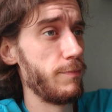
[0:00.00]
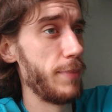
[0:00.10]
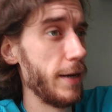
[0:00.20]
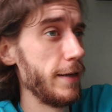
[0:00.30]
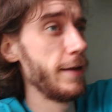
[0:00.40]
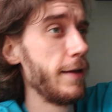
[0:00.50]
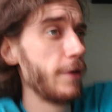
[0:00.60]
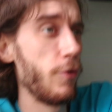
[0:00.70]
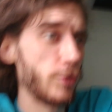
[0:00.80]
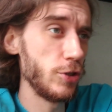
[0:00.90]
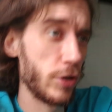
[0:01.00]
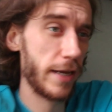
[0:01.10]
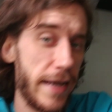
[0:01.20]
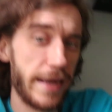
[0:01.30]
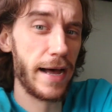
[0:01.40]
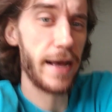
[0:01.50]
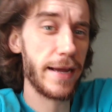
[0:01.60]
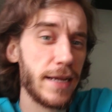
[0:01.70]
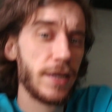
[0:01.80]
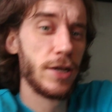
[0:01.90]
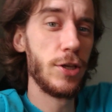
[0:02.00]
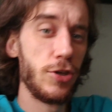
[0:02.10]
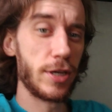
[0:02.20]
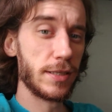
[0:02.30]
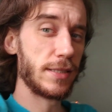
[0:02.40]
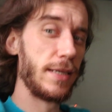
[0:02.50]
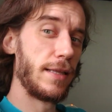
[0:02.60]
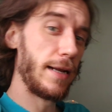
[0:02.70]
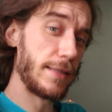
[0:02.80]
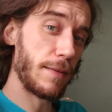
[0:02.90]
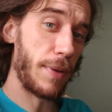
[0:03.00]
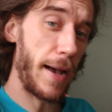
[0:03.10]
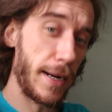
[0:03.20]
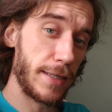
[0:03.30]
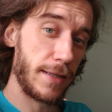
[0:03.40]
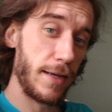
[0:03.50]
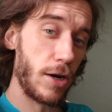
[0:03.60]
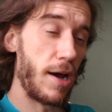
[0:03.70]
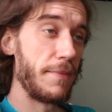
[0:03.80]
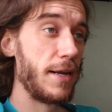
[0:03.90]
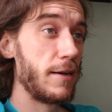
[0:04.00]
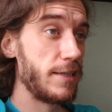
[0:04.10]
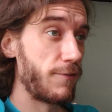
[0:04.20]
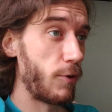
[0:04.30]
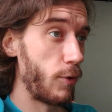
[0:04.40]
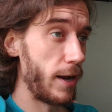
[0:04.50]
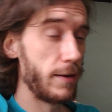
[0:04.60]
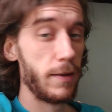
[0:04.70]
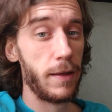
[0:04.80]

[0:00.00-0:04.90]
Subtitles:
But when you look at AI, you can see that it's impacting the economy in a different way.